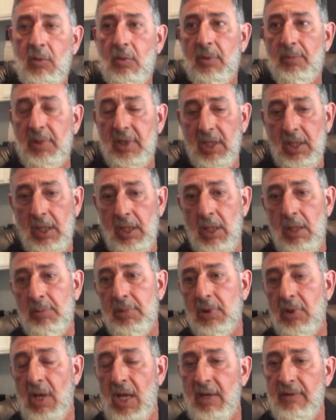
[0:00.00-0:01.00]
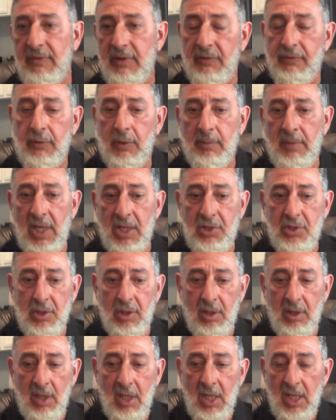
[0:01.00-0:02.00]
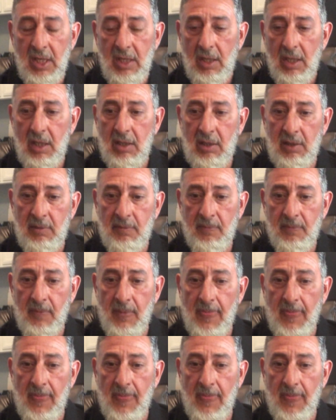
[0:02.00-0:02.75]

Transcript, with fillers: We're picking up a lot of information, um,